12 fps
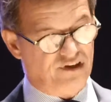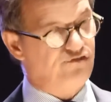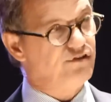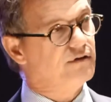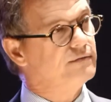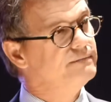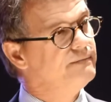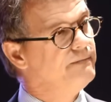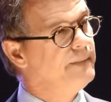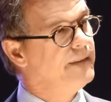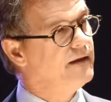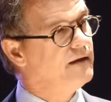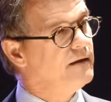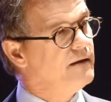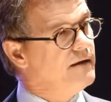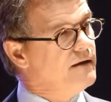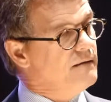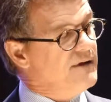this issue.
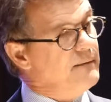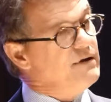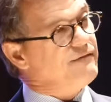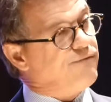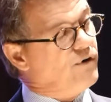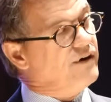Maybe a